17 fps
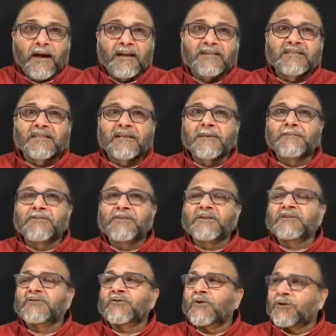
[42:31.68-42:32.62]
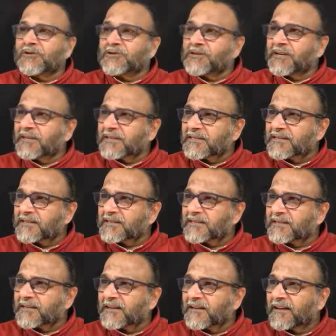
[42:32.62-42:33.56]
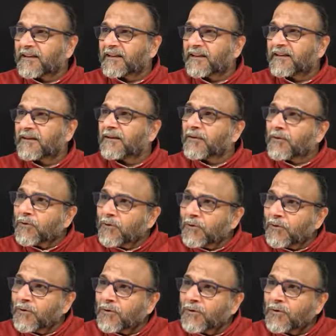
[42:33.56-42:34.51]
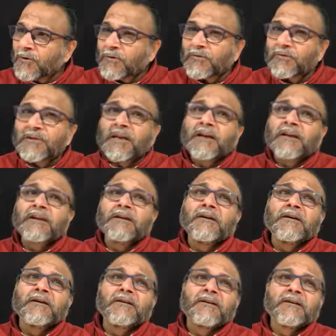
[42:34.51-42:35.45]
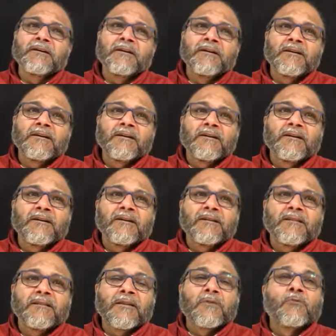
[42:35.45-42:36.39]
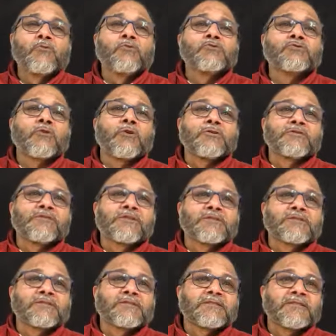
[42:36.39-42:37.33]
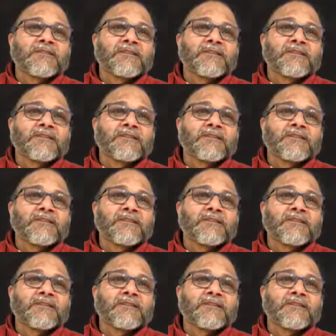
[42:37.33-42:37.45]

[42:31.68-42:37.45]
Are scriptures conscious? No, they are inert. Then who is conscious?